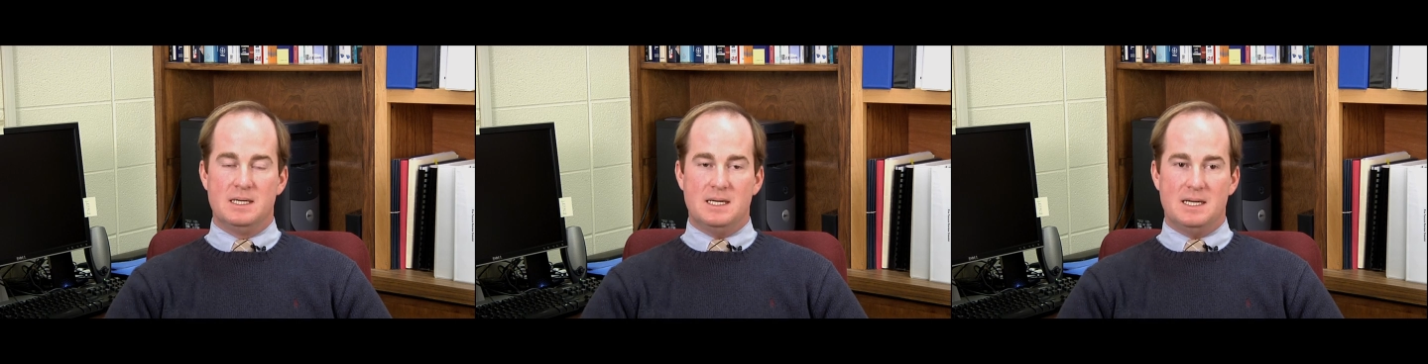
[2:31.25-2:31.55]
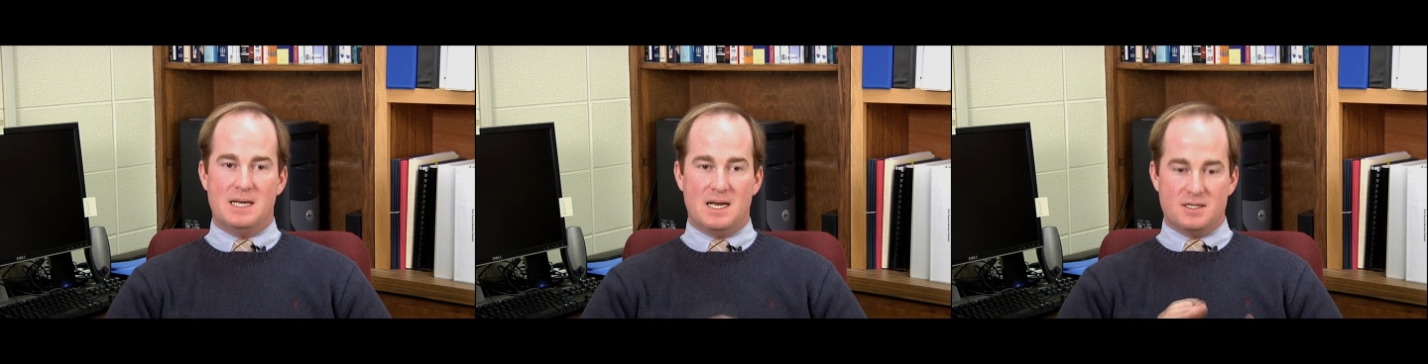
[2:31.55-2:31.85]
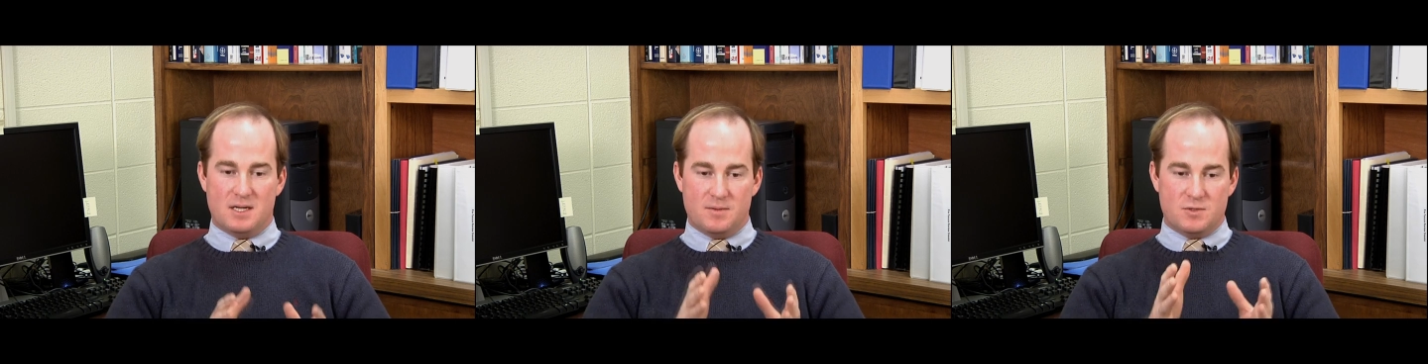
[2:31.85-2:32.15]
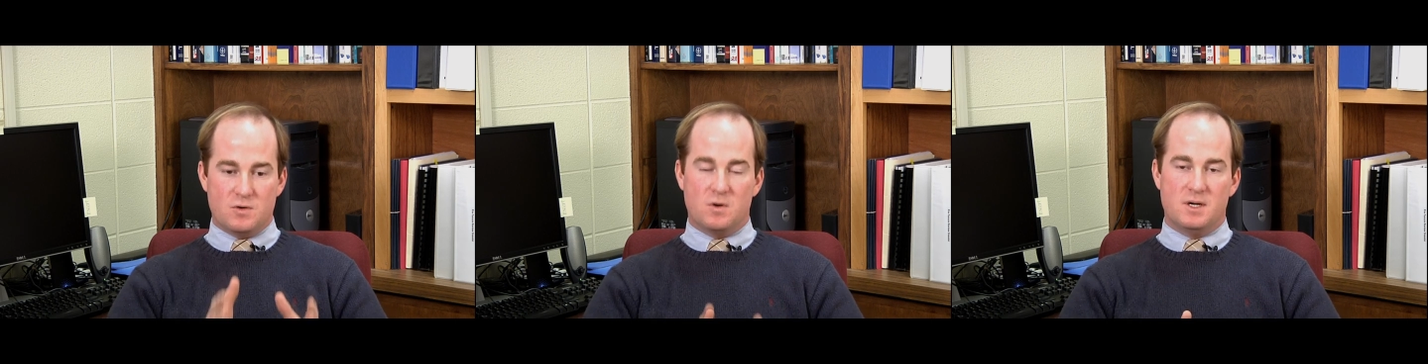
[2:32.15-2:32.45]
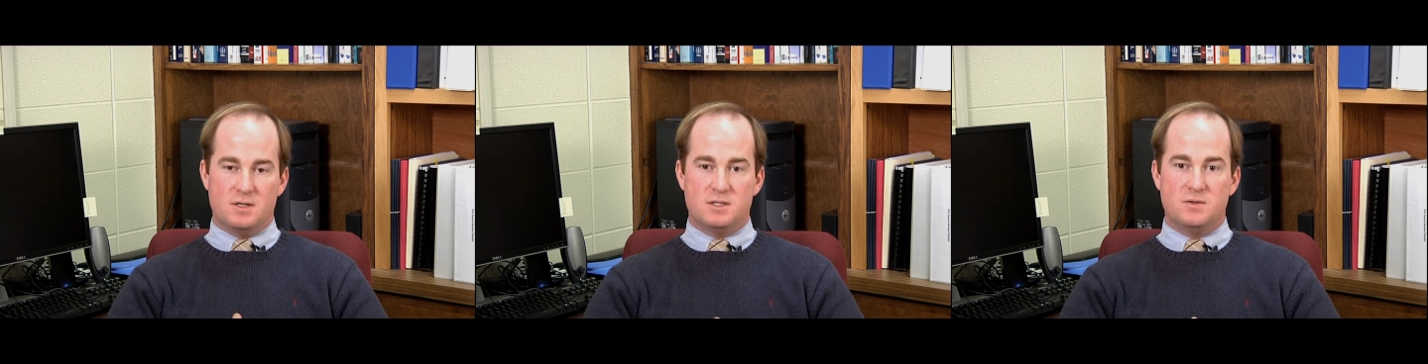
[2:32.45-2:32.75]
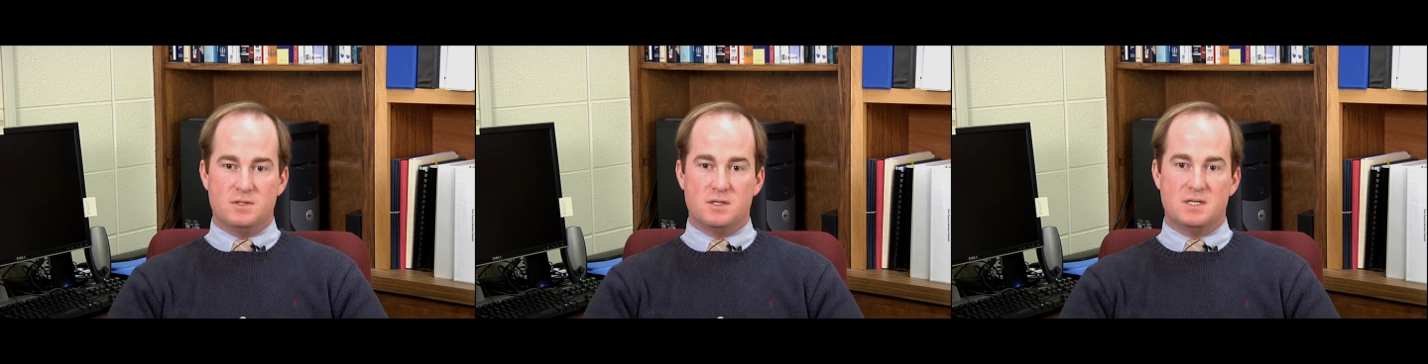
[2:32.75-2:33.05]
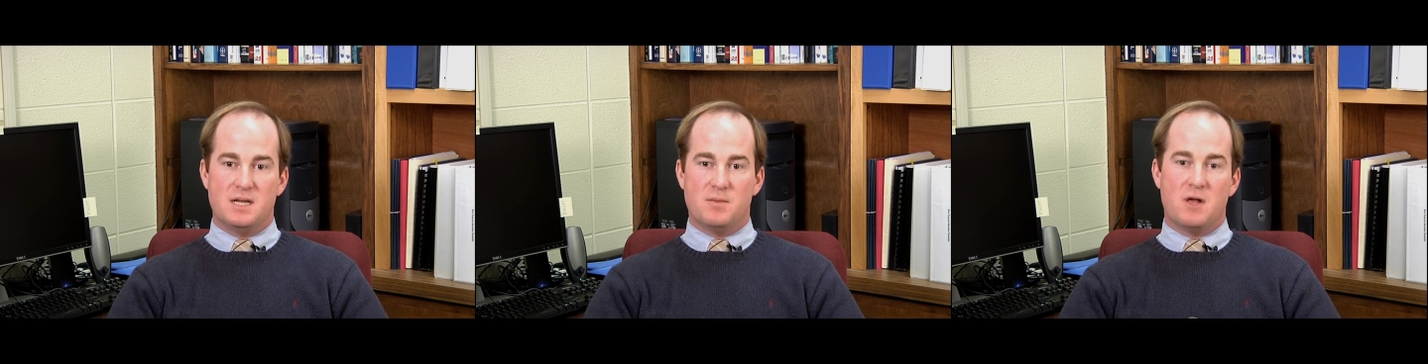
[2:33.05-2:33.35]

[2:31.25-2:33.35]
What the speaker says: And as I'm scoring a student's exam,